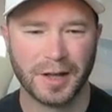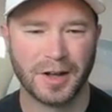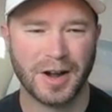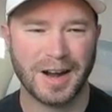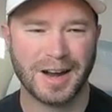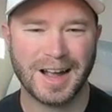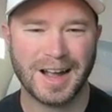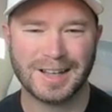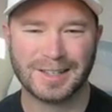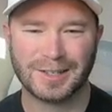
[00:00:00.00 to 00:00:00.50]

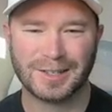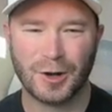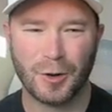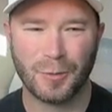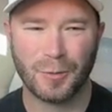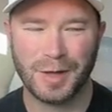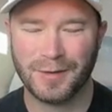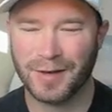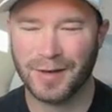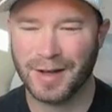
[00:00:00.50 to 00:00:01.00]
All right, guys. I
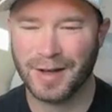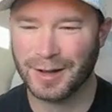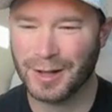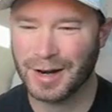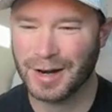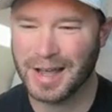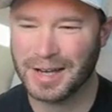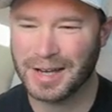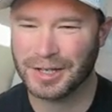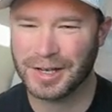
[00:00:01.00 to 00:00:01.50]
hope you find a
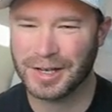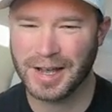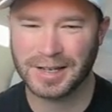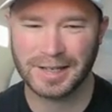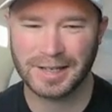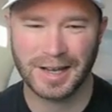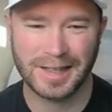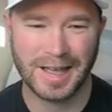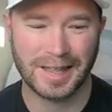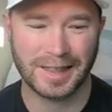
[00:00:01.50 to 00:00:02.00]
lot of
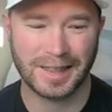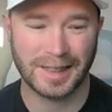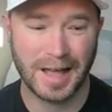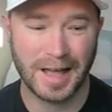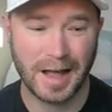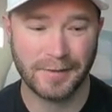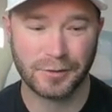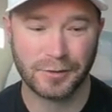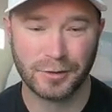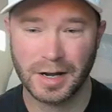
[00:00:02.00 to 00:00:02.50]
education in that
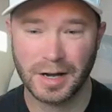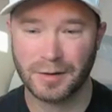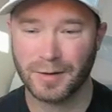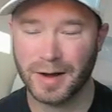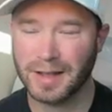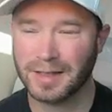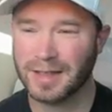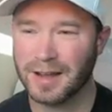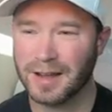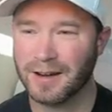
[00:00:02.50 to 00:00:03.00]
live trade
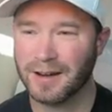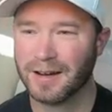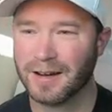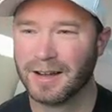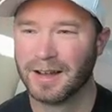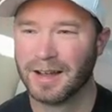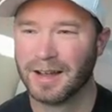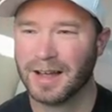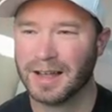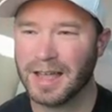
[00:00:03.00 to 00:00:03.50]
right there.
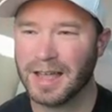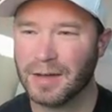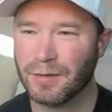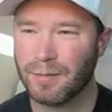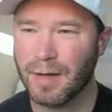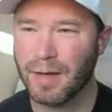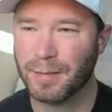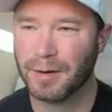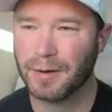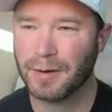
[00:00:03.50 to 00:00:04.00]
Again,
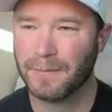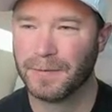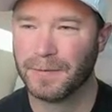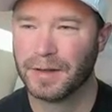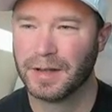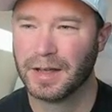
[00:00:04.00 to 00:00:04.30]
remember,